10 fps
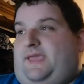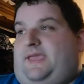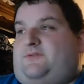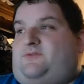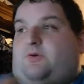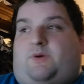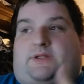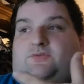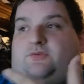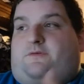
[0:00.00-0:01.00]
and so
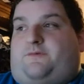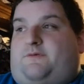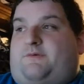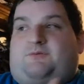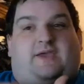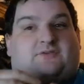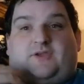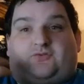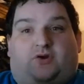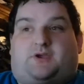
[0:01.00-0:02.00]
on and so forth. It was
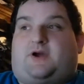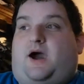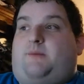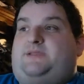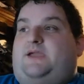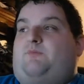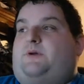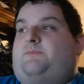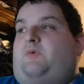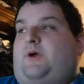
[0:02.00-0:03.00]
actually a dark comedy at
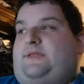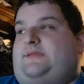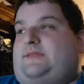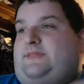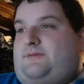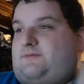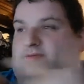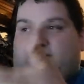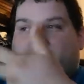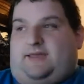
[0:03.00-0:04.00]
one point, and then
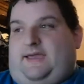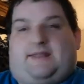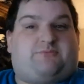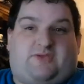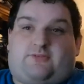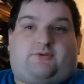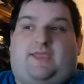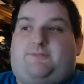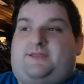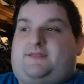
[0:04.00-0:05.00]
Adam Sandler
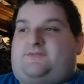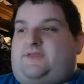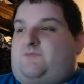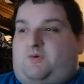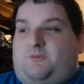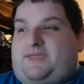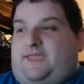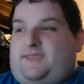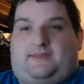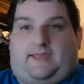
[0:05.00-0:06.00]
came in and said, we'll
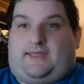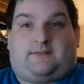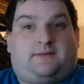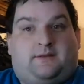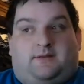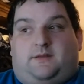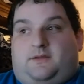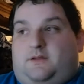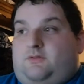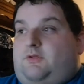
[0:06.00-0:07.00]
make it, and
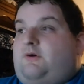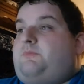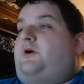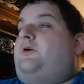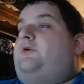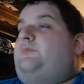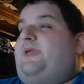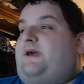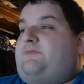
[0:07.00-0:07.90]
lo and behold, we